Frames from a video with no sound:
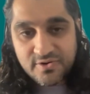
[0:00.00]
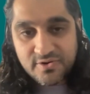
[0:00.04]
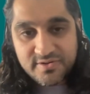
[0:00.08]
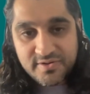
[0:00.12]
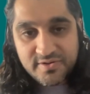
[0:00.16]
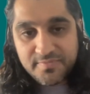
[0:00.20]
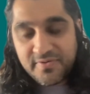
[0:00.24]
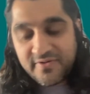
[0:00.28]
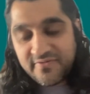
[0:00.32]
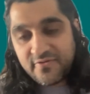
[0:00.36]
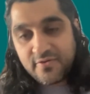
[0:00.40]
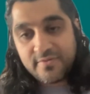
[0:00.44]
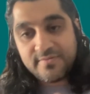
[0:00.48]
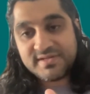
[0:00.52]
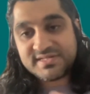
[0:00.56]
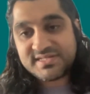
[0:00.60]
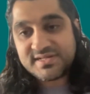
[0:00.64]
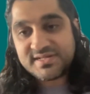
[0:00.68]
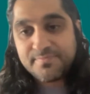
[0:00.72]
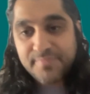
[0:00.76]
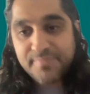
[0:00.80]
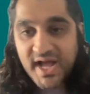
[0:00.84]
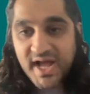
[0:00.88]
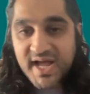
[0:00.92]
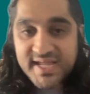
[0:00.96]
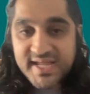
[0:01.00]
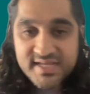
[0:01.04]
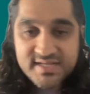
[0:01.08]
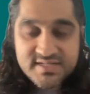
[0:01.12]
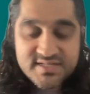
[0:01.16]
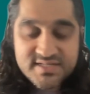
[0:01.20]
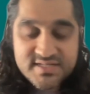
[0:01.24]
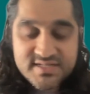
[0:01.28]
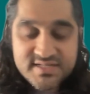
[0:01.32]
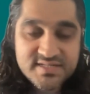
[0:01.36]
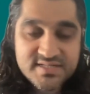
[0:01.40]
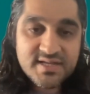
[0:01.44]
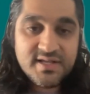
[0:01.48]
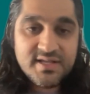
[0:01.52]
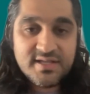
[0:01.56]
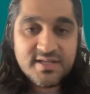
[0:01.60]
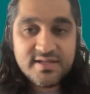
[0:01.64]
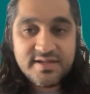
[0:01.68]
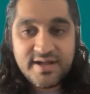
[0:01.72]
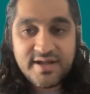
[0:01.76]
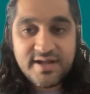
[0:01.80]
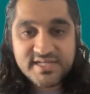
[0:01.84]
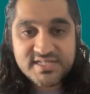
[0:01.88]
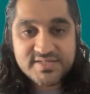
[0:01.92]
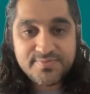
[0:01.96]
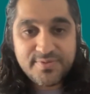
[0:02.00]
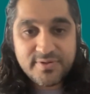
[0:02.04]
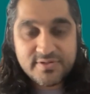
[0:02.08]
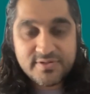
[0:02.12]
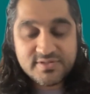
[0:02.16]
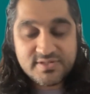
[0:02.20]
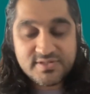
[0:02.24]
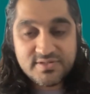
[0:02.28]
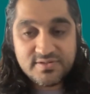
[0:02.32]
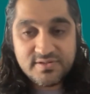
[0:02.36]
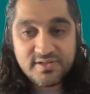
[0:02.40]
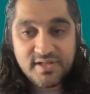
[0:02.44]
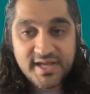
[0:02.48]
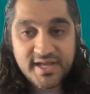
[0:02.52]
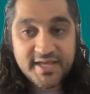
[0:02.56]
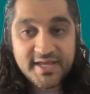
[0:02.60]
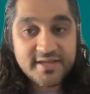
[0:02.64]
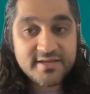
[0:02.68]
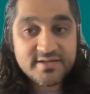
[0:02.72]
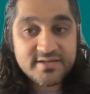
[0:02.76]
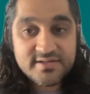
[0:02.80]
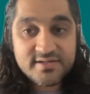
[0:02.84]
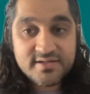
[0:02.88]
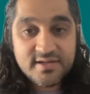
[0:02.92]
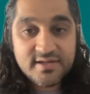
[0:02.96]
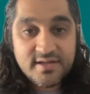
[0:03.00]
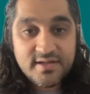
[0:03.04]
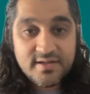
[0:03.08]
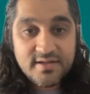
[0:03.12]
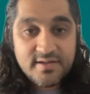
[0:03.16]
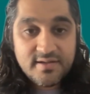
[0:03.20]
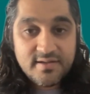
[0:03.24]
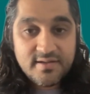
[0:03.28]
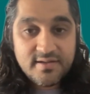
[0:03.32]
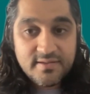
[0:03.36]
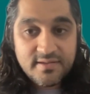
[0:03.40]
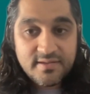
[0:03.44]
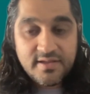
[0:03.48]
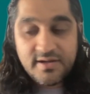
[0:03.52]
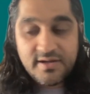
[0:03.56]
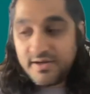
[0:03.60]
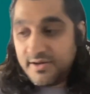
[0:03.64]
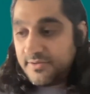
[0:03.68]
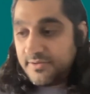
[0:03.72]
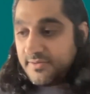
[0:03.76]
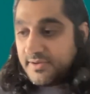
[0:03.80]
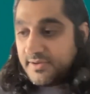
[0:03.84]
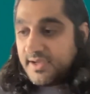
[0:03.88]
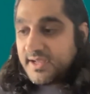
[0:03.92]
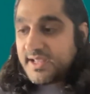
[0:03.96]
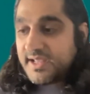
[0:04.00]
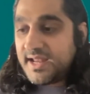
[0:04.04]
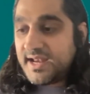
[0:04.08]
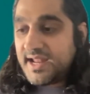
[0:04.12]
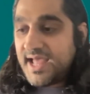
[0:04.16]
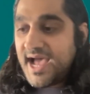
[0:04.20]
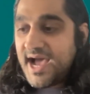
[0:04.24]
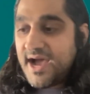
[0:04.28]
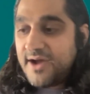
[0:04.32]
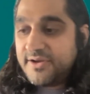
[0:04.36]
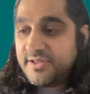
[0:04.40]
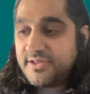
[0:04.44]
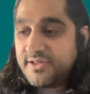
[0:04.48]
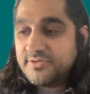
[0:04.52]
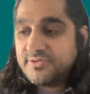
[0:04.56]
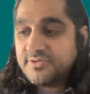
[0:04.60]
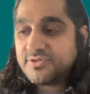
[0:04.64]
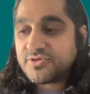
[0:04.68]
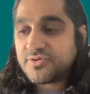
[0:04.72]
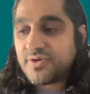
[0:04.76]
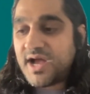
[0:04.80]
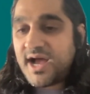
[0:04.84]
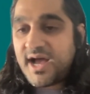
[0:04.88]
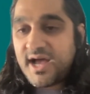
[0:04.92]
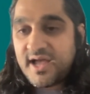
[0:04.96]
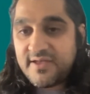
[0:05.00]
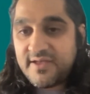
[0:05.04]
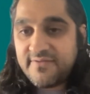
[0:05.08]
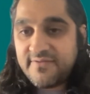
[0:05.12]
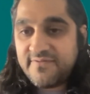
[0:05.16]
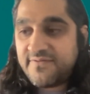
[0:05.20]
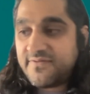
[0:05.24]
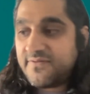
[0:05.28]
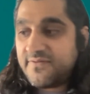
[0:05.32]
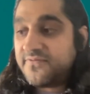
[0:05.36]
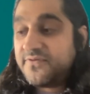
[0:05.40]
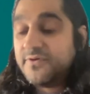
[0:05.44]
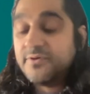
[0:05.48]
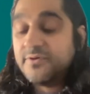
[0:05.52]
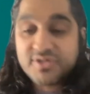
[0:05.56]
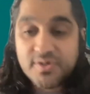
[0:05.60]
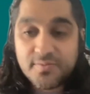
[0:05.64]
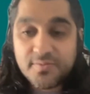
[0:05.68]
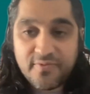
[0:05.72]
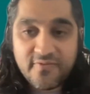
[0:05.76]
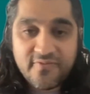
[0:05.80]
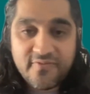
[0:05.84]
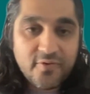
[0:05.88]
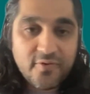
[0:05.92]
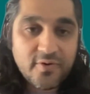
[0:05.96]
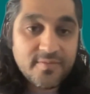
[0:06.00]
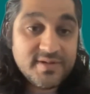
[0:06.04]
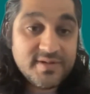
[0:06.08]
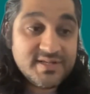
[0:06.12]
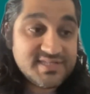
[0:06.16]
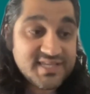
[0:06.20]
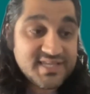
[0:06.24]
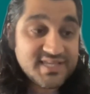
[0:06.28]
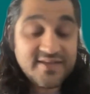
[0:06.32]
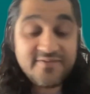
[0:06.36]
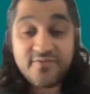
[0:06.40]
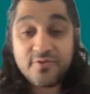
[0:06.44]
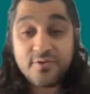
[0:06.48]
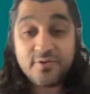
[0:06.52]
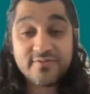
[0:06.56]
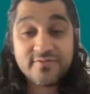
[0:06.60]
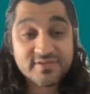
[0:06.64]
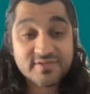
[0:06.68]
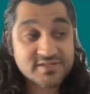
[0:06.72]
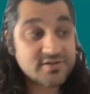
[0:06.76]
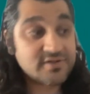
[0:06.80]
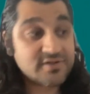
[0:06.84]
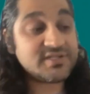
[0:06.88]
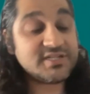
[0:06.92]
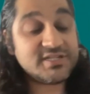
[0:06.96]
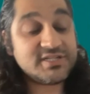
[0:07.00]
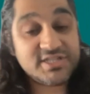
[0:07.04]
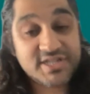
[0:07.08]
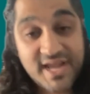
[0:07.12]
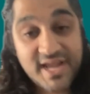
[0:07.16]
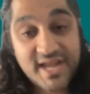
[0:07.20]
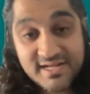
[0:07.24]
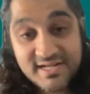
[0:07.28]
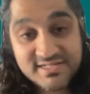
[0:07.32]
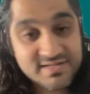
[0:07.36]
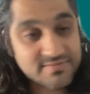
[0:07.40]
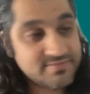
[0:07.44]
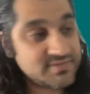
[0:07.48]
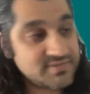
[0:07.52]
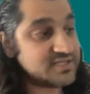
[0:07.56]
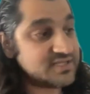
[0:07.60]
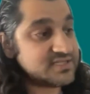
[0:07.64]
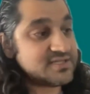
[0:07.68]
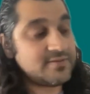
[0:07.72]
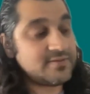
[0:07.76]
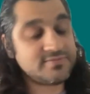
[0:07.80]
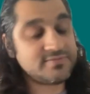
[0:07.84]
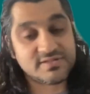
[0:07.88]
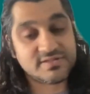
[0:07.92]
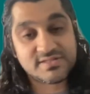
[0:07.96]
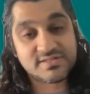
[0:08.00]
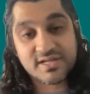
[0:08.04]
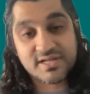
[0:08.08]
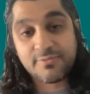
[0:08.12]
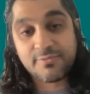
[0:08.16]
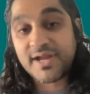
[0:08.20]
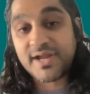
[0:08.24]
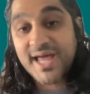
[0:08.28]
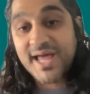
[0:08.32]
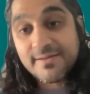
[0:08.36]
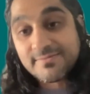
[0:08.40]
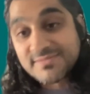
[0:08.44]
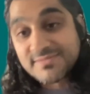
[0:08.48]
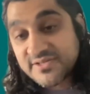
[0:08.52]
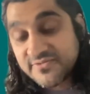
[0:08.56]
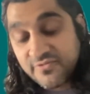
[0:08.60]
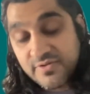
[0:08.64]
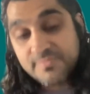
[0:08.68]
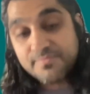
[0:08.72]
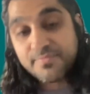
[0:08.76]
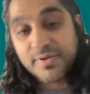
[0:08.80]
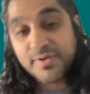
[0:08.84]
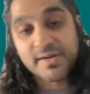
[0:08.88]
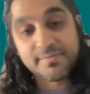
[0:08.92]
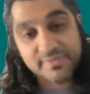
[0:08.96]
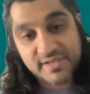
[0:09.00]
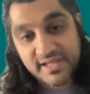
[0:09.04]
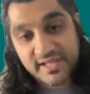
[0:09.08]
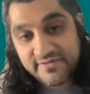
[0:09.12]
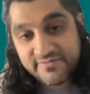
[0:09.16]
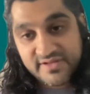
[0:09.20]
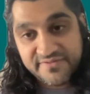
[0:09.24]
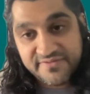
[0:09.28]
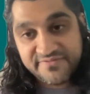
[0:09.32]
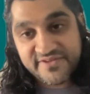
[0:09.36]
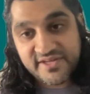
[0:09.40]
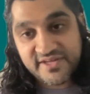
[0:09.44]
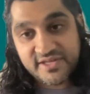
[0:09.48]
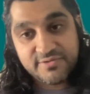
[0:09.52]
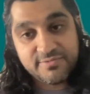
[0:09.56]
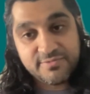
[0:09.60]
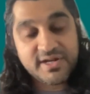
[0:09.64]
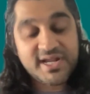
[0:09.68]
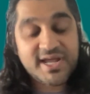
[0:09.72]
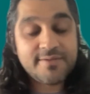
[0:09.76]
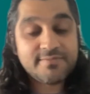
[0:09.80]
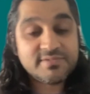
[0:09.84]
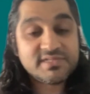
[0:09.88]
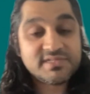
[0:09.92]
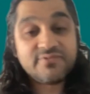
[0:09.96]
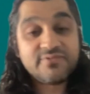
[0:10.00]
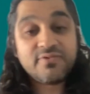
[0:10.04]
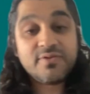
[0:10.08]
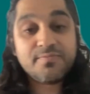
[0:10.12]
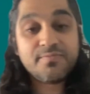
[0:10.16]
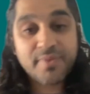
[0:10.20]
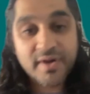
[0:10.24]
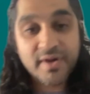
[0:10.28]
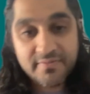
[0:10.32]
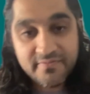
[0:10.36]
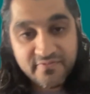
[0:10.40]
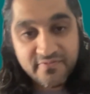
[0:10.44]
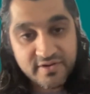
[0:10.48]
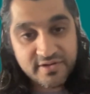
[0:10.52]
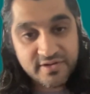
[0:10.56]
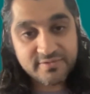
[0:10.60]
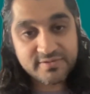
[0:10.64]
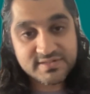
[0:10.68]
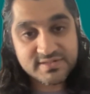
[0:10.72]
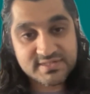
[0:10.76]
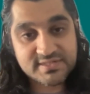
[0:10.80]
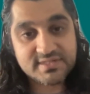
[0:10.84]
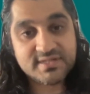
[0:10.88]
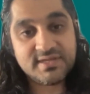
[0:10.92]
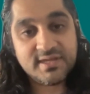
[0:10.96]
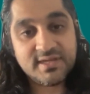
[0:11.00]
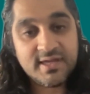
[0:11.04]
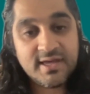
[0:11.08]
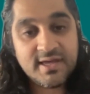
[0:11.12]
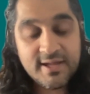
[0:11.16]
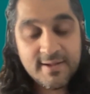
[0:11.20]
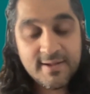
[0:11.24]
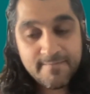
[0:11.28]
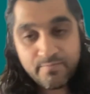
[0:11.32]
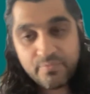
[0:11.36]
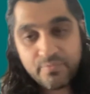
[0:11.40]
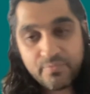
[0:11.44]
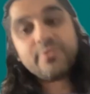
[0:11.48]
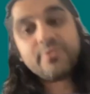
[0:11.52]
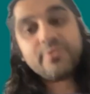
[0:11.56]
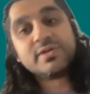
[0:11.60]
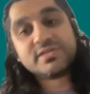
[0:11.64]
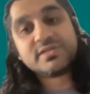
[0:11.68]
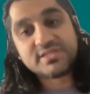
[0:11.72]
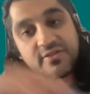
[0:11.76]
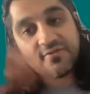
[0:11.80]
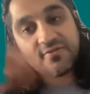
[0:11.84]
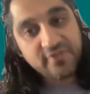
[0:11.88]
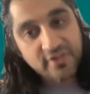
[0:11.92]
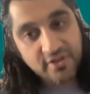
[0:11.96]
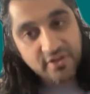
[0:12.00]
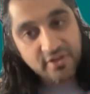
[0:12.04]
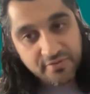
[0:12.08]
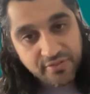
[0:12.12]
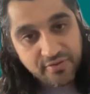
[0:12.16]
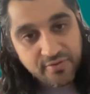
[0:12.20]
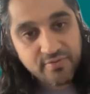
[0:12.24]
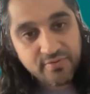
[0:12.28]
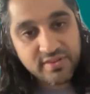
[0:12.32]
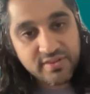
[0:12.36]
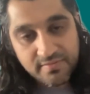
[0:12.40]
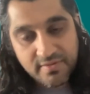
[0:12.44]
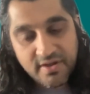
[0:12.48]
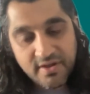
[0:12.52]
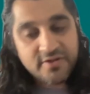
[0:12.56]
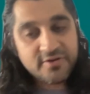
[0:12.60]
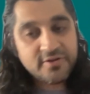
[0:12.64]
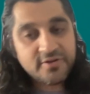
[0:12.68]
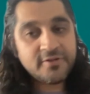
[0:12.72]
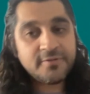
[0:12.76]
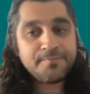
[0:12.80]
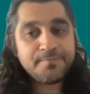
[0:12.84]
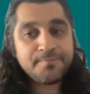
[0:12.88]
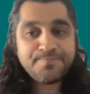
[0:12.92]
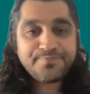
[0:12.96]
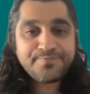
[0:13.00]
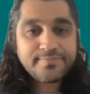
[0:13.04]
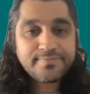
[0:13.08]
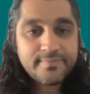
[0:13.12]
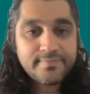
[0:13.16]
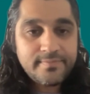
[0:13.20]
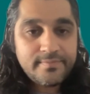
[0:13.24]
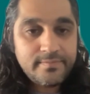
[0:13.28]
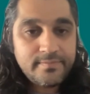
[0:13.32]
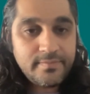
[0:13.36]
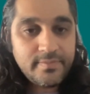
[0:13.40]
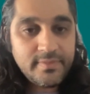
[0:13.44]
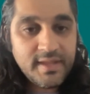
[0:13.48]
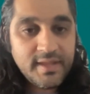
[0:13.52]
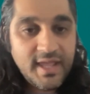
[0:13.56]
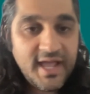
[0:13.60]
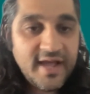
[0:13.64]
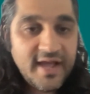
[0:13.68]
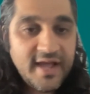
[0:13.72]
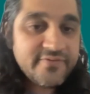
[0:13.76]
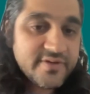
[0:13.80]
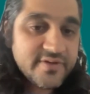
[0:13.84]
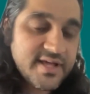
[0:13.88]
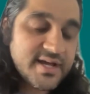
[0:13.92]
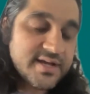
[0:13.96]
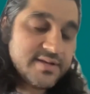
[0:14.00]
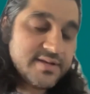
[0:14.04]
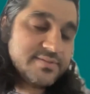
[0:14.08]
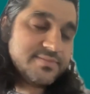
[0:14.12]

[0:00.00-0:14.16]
performance and bias, as opposed to again, how do you drive future performance if you even start to change some of the assumptions? Like, what happens if we bump lifetime value? What happens if we bump frequency? What's the flow through in the model after that?